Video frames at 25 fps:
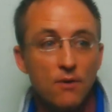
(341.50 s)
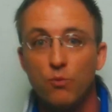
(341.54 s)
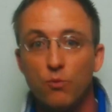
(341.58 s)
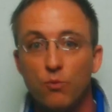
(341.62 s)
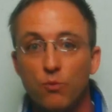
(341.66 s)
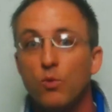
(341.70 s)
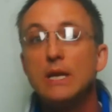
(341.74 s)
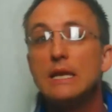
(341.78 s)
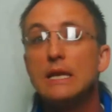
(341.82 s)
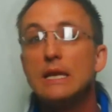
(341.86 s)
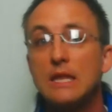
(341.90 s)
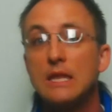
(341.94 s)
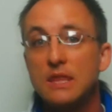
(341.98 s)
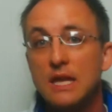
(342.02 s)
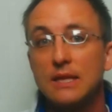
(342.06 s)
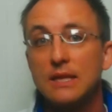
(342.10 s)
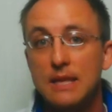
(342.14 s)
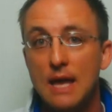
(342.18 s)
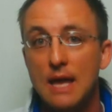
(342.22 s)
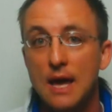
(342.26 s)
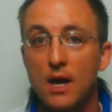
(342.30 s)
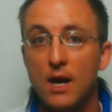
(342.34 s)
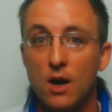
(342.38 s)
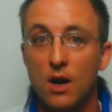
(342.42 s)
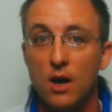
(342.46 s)
didn't think
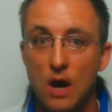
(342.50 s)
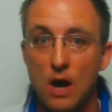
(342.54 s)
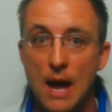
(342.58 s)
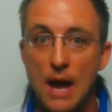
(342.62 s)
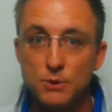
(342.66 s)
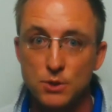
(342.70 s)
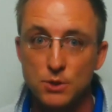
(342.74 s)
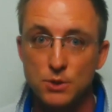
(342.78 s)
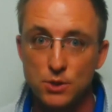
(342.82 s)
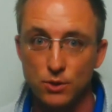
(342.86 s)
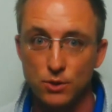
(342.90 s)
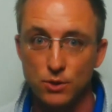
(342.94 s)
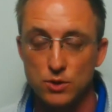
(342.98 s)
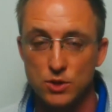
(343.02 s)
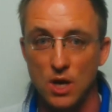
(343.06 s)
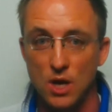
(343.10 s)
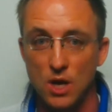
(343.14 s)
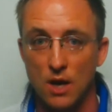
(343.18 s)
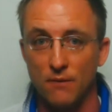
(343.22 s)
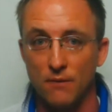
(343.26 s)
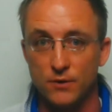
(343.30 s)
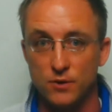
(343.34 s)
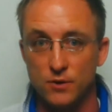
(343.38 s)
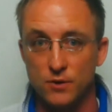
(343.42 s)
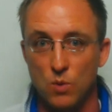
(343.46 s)
that our absolute
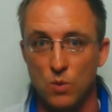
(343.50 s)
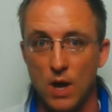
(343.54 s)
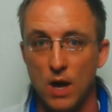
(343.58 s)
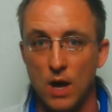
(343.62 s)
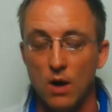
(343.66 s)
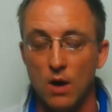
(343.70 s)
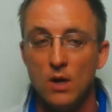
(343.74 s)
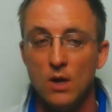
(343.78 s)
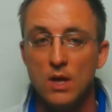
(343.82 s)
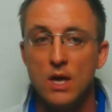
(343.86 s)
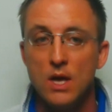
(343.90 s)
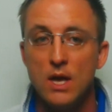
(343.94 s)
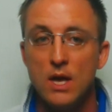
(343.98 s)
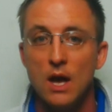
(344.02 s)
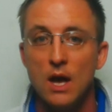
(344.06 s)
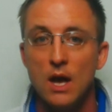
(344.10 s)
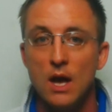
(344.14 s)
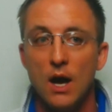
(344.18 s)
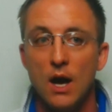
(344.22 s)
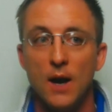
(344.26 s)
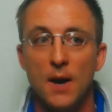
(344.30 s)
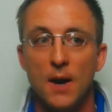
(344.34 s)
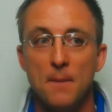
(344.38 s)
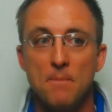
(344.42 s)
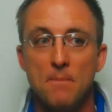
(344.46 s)
self as well.
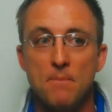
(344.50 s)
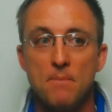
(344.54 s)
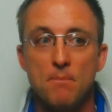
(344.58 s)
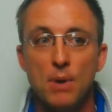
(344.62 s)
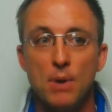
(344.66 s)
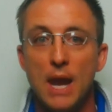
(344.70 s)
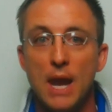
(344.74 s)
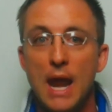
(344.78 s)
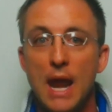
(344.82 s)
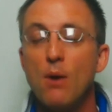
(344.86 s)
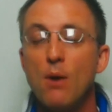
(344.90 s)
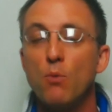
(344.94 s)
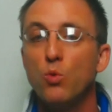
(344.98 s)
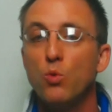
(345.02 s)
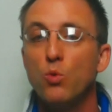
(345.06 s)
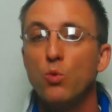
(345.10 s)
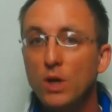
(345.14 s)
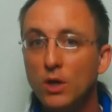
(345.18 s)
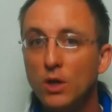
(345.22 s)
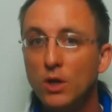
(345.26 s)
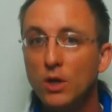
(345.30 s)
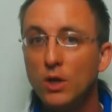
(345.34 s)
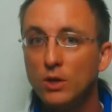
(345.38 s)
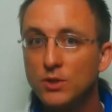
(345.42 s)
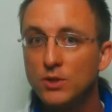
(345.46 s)
But I
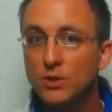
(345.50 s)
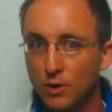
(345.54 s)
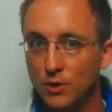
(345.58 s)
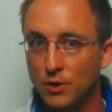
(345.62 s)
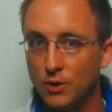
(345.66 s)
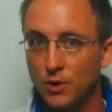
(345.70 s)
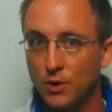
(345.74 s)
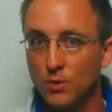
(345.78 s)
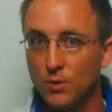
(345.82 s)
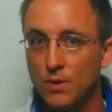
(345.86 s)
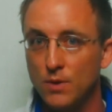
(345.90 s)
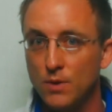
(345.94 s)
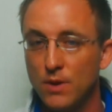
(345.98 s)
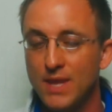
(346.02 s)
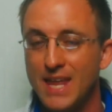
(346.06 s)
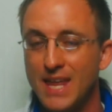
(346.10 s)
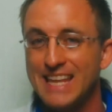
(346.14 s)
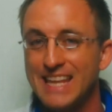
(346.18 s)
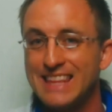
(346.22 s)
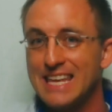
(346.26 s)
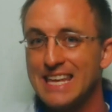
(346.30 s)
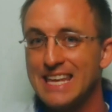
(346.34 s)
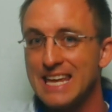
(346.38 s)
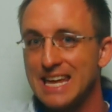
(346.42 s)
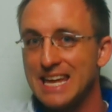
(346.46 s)
will tell you
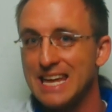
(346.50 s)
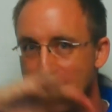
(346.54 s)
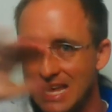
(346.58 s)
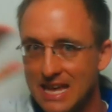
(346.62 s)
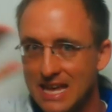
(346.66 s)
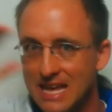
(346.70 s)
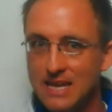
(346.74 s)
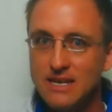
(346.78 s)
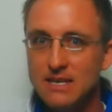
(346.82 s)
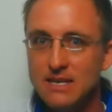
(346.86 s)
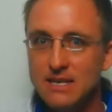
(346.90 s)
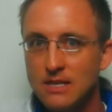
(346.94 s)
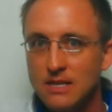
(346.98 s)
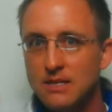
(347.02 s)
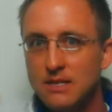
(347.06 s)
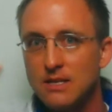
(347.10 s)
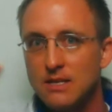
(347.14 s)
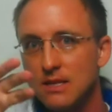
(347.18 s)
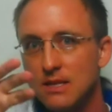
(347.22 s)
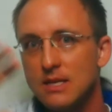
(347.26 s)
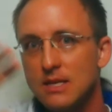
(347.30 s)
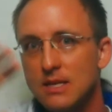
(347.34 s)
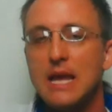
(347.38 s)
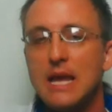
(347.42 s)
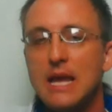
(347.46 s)
that the end to
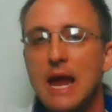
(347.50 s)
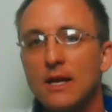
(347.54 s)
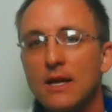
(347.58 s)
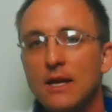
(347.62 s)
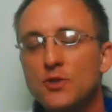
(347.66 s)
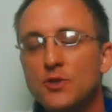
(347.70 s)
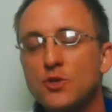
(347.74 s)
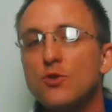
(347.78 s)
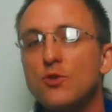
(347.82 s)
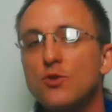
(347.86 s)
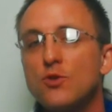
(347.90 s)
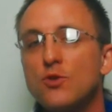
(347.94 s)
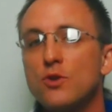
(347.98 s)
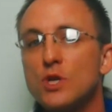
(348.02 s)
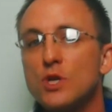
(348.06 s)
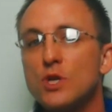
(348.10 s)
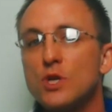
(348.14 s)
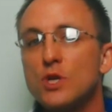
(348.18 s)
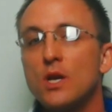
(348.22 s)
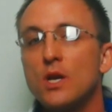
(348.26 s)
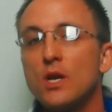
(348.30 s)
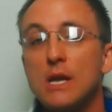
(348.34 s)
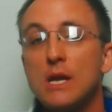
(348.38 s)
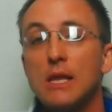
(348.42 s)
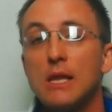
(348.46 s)
this answer, there's going
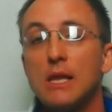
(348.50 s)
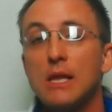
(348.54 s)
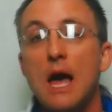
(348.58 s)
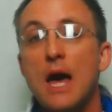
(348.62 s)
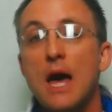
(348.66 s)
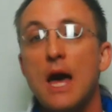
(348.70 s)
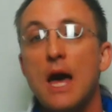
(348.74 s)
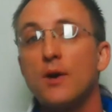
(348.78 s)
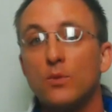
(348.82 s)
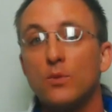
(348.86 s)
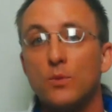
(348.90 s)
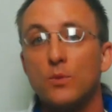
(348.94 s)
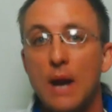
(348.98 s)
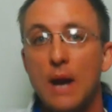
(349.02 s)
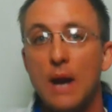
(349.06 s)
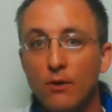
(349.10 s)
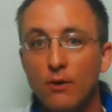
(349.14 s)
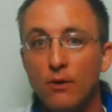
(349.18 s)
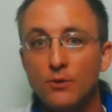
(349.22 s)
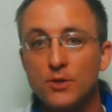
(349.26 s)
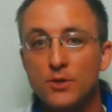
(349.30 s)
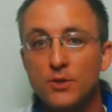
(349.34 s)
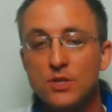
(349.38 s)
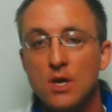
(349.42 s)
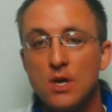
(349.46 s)
to be a lot of
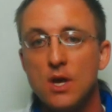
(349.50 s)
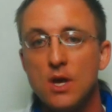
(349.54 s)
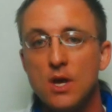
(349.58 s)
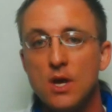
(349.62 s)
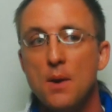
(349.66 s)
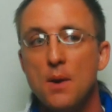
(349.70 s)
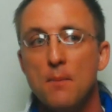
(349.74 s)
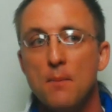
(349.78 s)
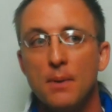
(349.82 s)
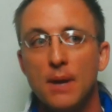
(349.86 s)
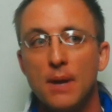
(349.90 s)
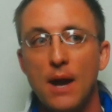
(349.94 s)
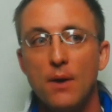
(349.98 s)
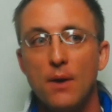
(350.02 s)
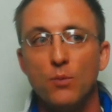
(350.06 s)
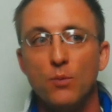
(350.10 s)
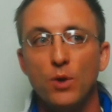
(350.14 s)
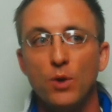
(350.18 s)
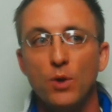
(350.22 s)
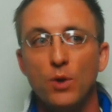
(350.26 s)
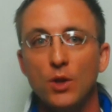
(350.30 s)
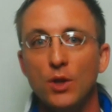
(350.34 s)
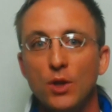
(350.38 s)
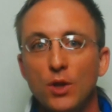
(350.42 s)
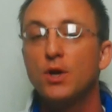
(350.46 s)
routes, but
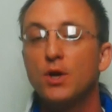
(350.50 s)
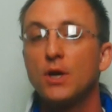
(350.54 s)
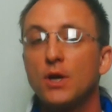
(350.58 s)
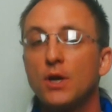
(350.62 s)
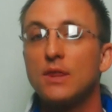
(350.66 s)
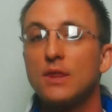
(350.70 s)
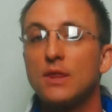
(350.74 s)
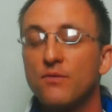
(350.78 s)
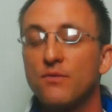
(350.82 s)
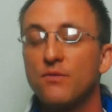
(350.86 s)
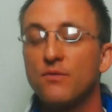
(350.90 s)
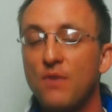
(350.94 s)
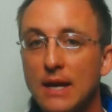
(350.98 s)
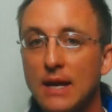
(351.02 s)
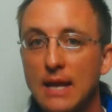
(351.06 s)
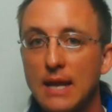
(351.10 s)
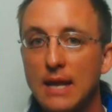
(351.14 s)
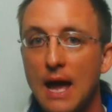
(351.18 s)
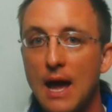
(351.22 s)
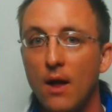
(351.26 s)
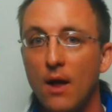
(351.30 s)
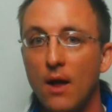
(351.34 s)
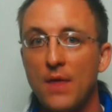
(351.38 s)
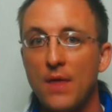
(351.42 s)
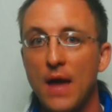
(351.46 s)
you're going to find
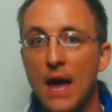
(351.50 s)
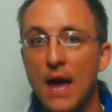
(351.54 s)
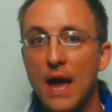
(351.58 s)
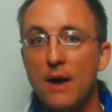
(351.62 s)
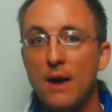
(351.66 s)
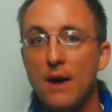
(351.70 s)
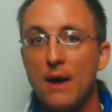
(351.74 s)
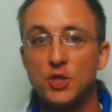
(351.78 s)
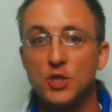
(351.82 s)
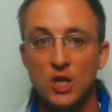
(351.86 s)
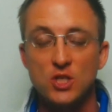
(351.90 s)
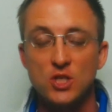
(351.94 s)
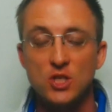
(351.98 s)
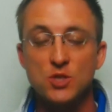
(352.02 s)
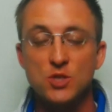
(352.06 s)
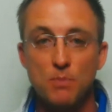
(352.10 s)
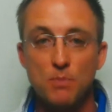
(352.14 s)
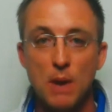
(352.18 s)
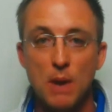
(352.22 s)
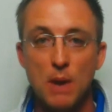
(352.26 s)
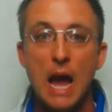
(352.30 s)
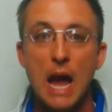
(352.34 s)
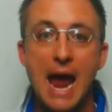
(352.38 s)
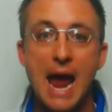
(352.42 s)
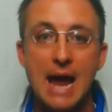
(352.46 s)
out that just
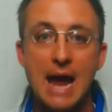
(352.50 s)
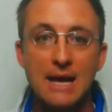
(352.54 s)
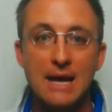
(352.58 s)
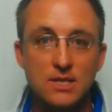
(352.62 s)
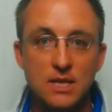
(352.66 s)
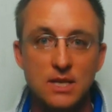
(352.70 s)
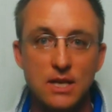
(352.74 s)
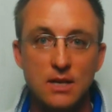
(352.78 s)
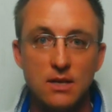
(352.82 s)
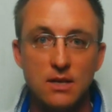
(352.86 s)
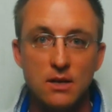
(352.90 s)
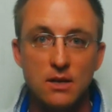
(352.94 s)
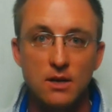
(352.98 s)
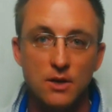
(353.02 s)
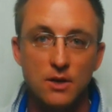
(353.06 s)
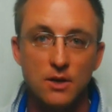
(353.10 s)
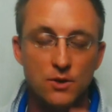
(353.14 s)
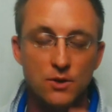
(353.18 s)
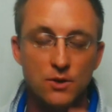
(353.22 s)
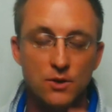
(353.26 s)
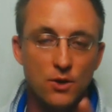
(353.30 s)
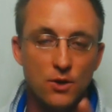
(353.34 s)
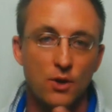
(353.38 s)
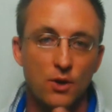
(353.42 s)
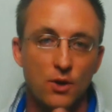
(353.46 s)
by asking,
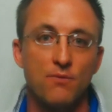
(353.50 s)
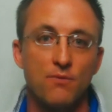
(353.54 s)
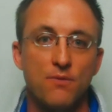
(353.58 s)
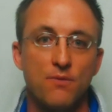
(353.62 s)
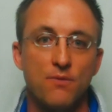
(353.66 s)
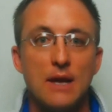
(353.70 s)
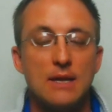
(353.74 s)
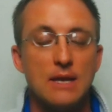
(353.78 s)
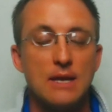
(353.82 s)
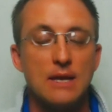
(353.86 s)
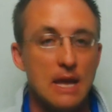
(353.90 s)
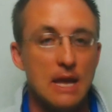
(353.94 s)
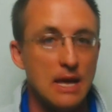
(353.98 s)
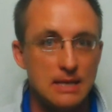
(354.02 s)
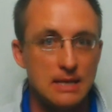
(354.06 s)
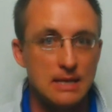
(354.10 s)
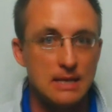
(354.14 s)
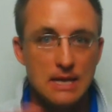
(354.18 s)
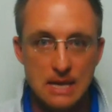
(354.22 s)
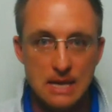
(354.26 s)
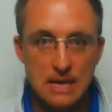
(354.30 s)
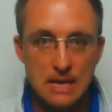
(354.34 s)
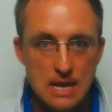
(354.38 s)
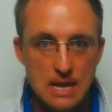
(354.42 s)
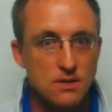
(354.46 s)
you're going to find at
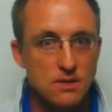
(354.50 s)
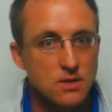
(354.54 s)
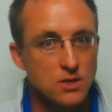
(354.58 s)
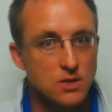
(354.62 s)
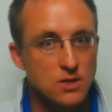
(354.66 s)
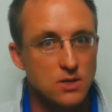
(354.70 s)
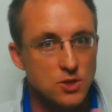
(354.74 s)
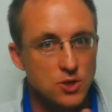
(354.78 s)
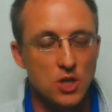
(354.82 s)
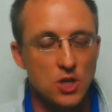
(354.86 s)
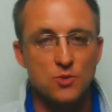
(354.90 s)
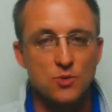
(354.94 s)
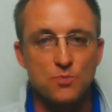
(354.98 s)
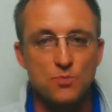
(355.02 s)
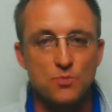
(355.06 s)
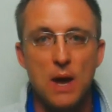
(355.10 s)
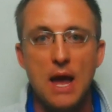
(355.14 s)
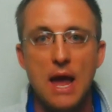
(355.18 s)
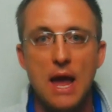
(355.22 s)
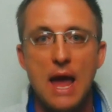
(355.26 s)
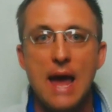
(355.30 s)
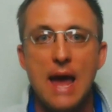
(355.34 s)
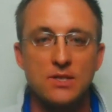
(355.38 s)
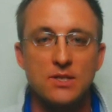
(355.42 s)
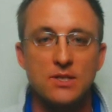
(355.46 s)
the end, just by
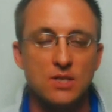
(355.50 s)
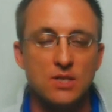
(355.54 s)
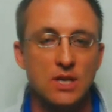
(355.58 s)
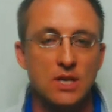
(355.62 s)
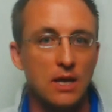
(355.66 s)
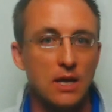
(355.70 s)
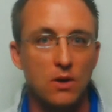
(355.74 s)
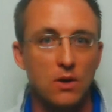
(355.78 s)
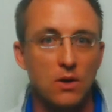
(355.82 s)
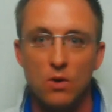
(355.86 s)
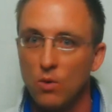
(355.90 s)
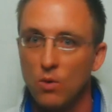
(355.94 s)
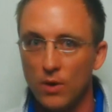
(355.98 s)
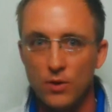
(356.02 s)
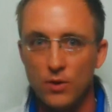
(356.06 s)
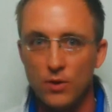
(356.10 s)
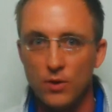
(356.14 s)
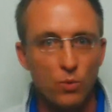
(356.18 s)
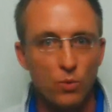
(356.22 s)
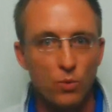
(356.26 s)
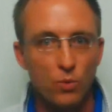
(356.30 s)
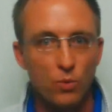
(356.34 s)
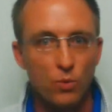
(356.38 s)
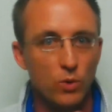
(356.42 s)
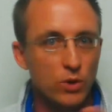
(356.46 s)
asking, whether
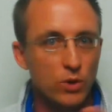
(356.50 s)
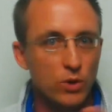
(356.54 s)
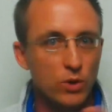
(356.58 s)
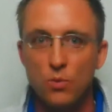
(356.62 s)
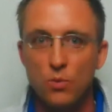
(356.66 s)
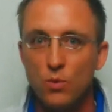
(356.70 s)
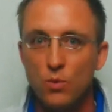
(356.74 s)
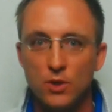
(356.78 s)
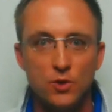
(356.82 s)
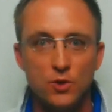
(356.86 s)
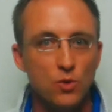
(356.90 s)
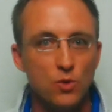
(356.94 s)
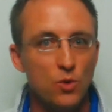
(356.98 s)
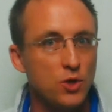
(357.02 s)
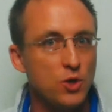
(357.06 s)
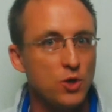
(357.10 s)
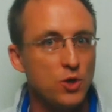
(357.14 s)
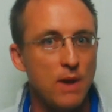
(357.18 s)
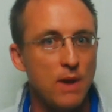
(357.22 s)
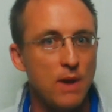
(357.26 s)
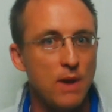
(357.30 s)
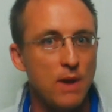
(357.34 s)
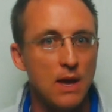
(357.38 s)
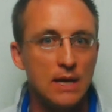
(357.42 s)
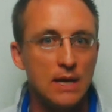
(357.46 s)
which way you want to do it, you
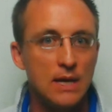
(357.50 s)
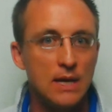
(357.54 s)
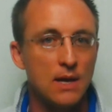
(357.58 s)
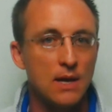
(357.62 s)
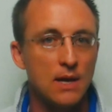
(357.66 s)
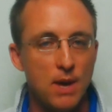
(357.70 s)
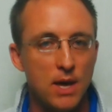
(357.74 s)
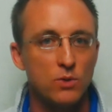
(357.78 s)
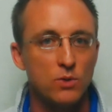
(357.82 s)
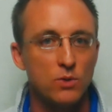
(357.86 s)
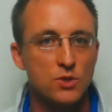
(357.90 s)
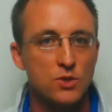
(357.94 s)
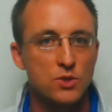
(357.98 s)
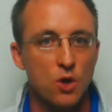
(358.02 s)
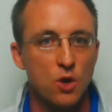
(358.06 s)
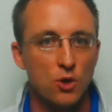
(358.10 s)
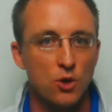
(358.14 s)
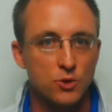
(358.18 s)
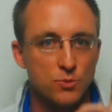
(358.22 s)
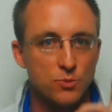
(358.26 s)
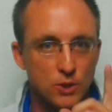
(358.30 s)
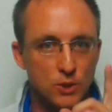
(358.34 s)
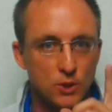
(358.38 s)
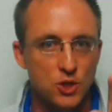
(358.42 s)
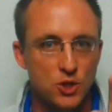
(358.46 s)
may get better
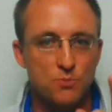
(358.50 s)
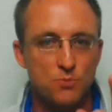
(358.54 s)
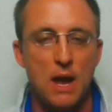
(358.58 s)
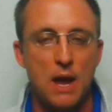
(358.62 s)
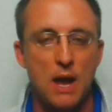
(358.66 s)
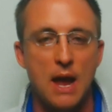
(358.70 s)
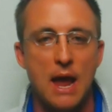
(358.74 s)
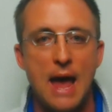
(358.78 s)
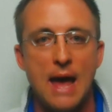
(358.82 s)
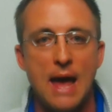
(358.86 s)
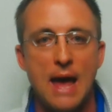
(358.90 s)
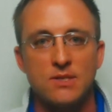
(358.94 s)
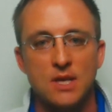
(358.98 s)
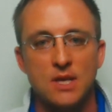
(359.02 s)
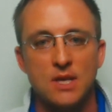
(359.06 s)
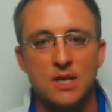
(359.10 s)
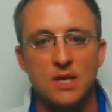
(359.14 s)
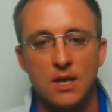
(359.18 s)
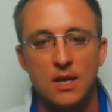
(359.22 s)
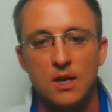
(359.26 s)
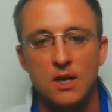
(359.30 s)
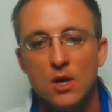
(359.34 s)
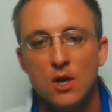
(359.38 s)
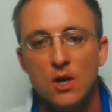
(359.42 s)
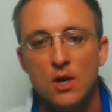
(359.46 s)
results, but just by
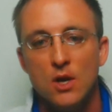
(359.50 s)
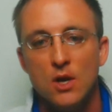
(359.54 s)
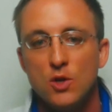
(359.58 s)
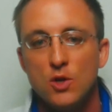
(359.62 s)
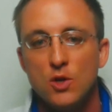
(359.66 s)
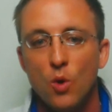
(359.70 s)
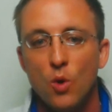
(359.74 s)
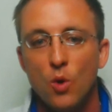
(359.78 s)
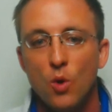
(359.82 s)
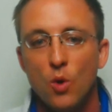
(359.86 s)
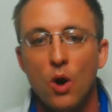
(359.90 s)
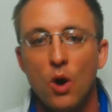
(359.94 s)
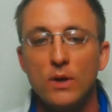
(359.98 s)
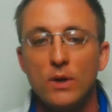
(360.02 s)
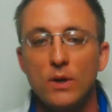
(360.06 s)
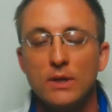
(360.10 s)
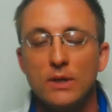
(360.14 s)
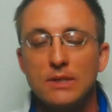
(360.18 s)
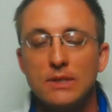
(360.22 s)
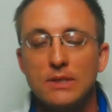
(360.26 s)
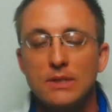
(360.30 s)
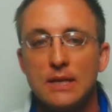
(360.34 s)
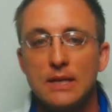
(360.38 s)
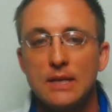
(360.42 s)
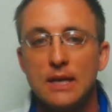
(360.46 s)
asking, you are going
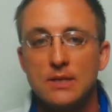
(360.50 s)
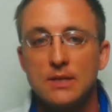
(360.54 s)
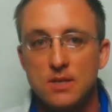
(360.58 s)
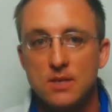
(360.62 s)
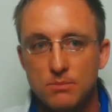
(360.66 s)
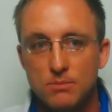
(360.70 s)
to get some